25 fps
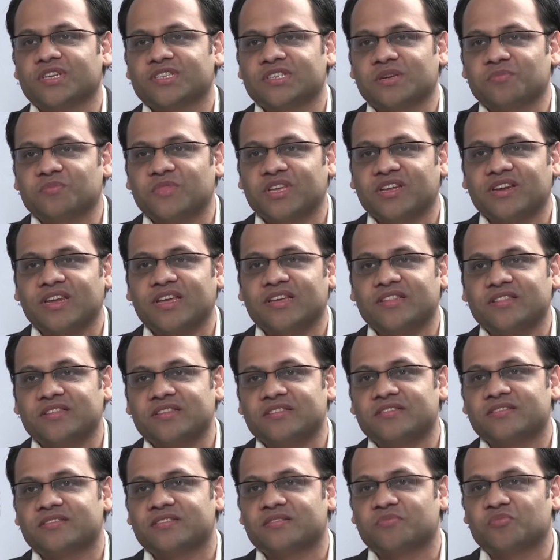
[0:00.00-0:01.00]
that something like
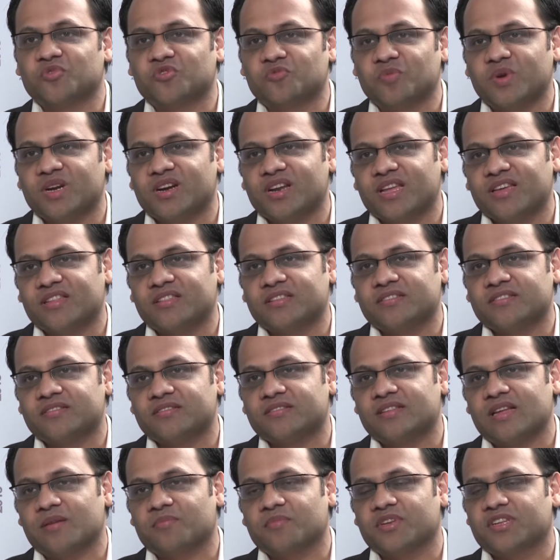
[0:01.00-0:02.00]
this, the movement like this
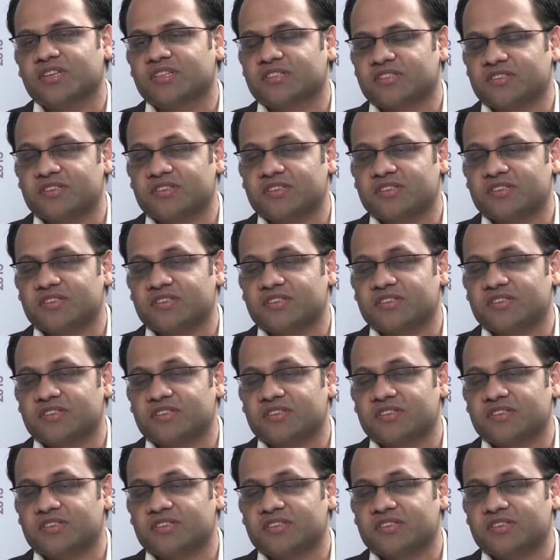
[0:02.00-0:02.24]
is happening.